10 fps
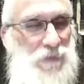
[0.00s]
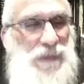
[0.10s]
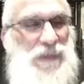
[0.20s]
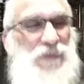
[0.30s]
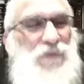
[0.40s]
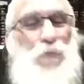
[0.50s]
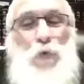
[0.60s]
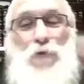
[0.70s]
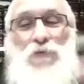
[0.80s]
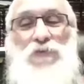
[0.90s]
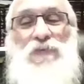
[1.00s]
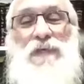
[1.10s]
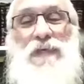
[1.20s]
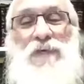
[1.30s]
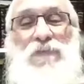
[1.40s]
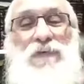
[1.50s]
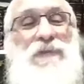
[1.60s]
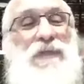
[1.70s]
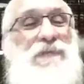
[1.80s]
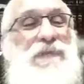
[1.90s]
is worse even
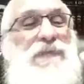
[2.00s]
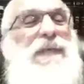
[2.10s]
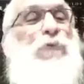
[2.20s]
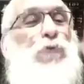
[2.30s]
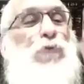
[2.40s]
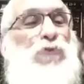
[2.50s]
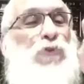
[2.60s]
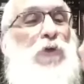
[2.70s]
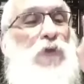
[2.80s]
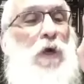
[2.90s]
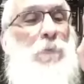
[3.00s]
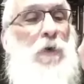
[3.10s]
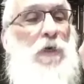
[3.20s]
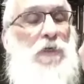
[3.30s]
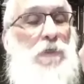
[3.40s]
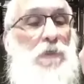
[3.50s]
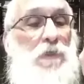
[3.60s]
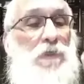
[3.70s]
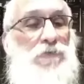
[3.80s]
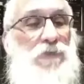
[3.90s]
than the Yitush Kadamach.
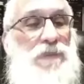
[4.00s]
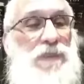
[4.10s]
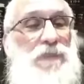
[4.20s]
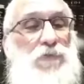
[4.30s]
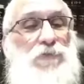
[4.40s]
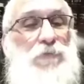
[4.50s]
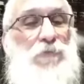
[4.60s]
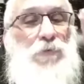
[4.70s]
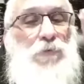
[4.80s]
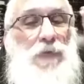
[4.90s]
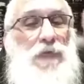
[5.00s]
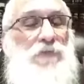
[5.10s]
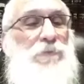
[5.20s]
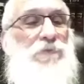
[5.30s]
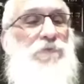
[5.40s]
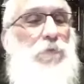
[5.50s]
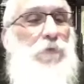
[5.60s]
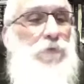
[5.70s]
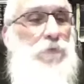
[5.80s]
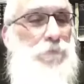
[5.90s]
The Yitush was created before
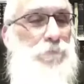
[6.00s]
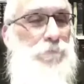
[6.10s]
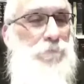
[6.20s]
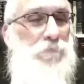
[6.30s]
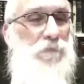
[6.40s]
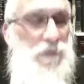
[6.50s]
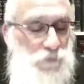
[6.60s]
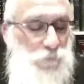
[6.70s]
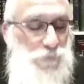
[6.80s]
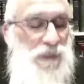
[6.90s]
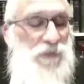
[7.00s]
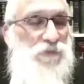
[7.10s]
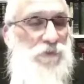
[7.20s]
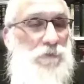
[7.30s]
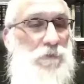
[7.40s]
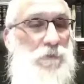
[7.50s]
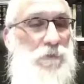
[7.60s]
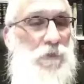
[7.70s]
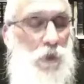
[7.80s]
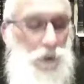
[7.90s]
you in creation.
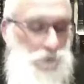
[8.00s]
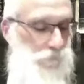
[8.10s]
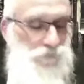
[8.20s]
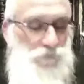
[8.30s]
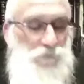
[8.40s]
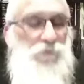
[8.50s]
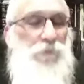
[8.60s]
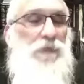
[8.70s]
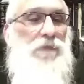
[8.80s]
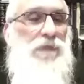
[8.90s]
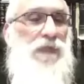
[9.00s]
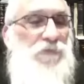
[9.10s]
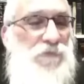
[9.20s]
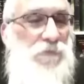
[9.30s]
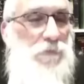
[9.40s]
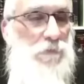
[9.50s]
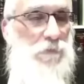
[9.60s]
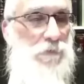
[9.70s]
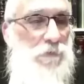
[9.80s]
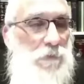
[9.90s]
Adam Rishon was created last.
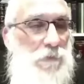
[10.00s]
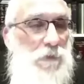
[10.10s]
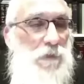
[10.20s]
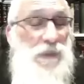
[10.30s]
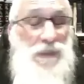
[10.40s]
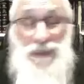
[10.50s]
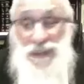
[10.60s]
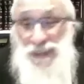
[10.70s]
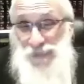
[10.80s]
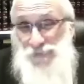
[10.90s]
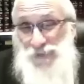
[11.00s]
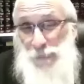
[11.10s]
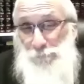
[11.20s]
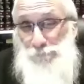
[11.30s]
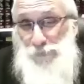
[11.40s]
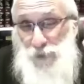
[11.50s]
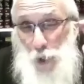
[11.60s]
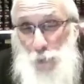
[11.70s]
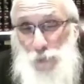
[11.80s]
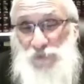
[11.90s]
Even the
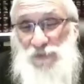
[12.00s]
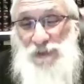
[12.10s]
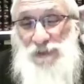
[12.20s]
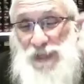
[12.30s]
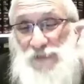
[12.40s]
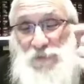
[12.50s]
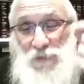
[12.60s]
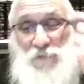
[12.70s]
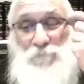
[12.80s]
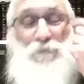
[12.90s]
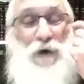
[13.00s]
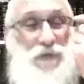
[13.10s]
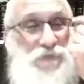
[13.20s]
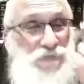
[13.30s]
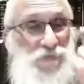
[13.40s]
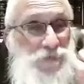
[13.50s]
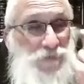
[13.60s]
lowest level of bugs